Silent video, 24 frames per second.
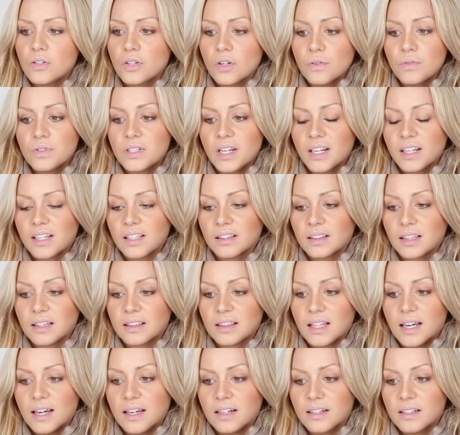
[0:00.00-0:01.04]
don't take it
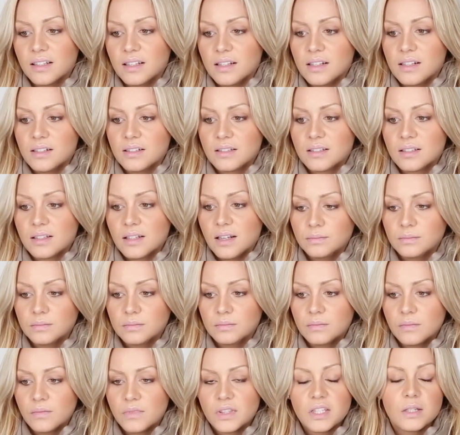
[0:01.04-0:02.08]
that that is
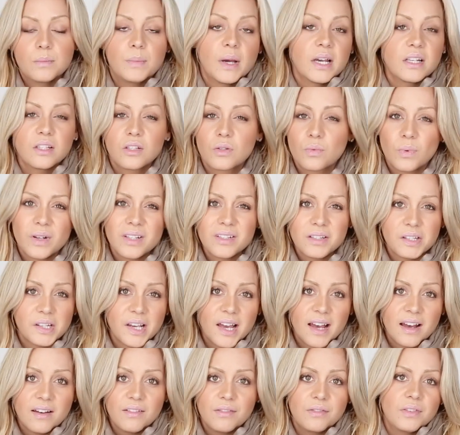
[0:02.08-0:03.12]
the best one to
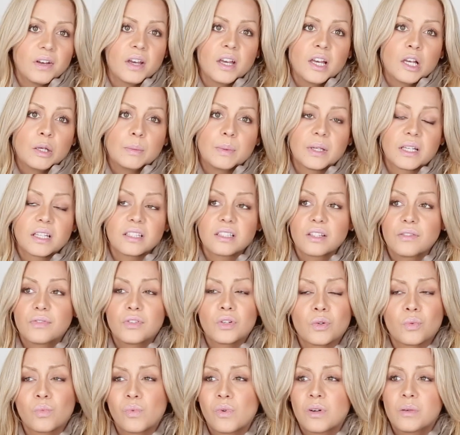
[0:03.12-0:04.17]
have because
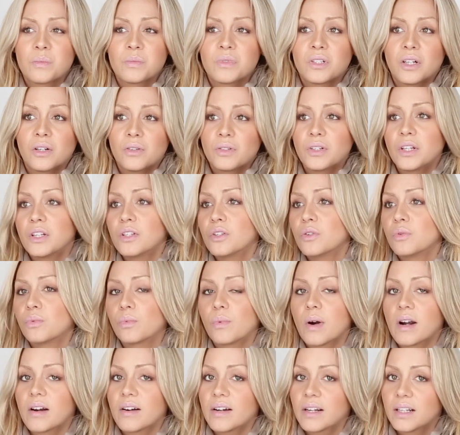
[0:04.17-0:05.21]
you're warm toned and you're
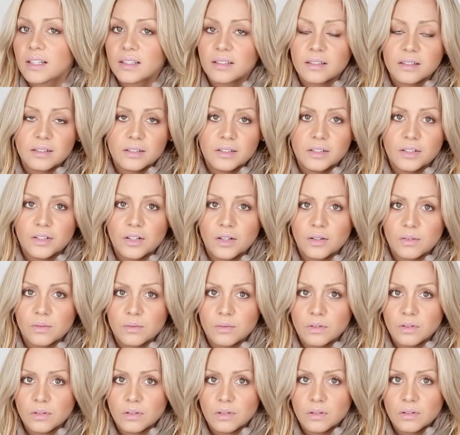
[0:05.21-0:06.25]
wearing, you know,
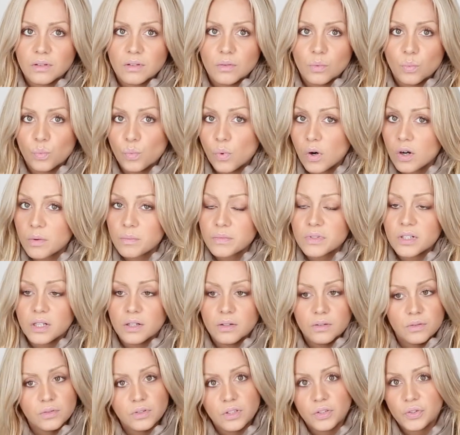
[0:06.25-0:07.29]
warm
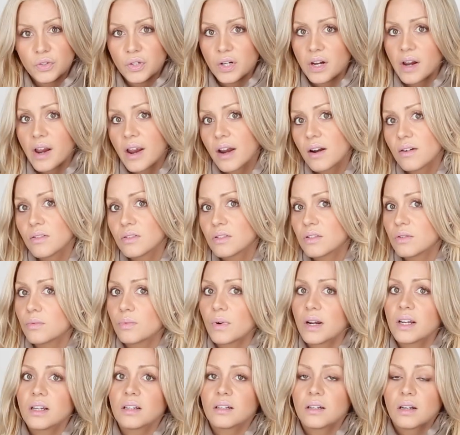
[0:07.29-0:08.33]
tones and your hair is the
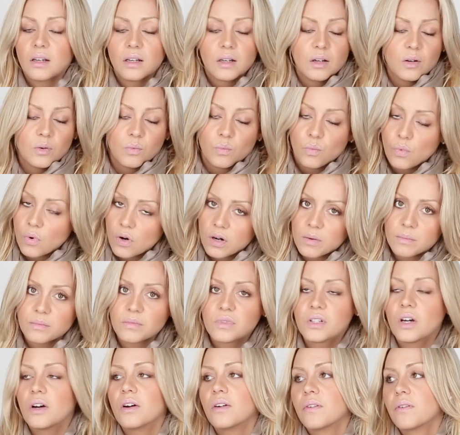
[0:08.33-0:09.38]
right warm
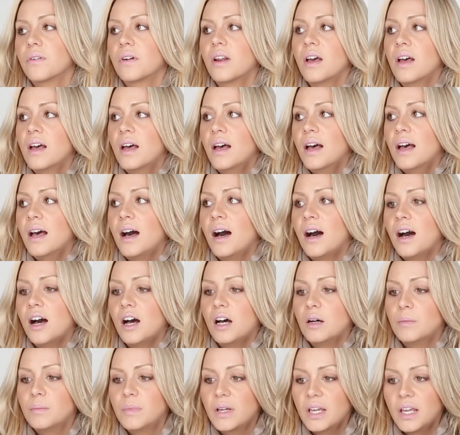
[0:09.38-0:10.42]
tone
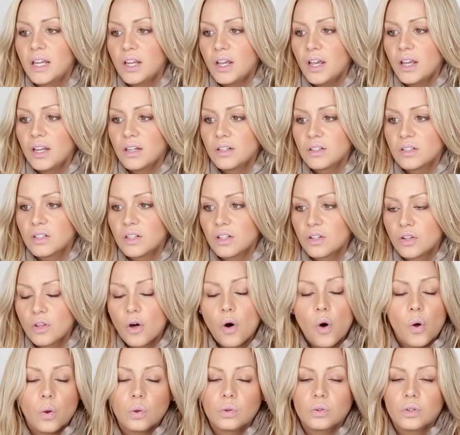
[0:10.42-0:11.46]
and
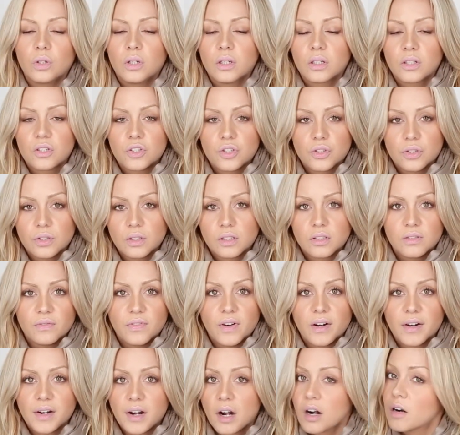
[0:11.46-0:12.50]
the whole look just looks
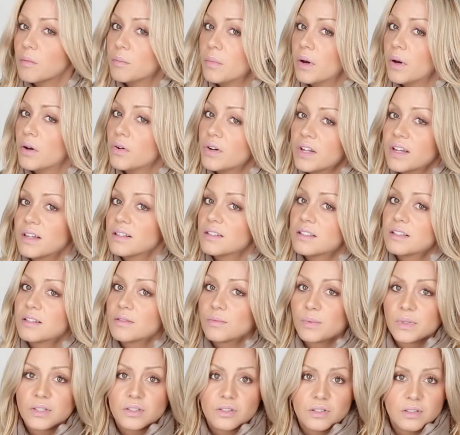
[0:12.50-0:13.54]
very
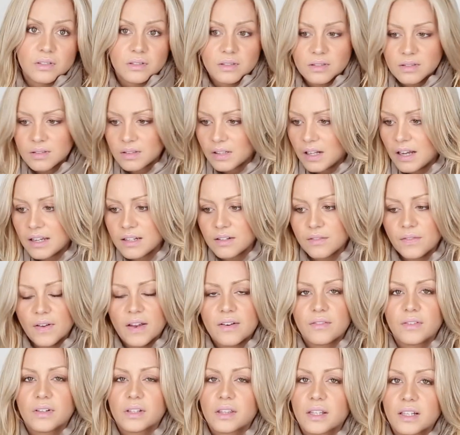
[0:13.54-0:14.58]
harmonious, which is kind of
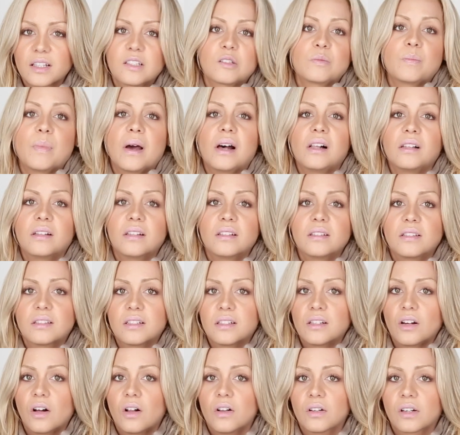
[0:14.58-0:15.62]
everything is
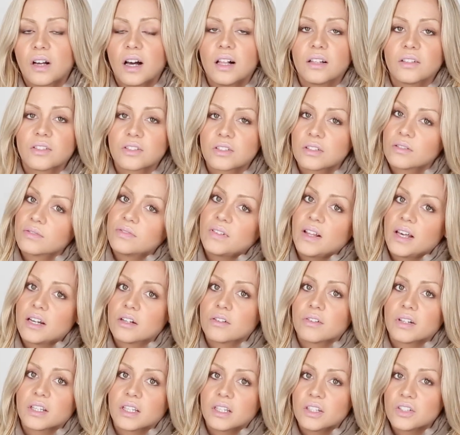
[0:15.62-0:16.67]
balanced and all colors are
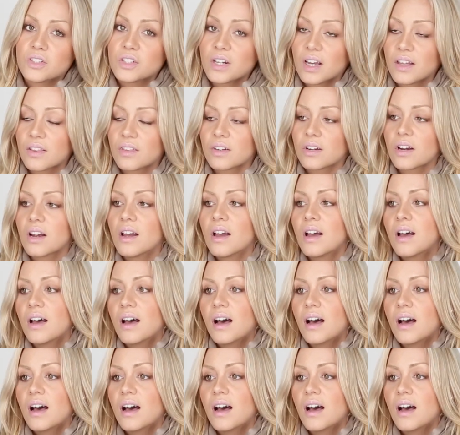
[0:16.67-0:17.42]
flattering each other.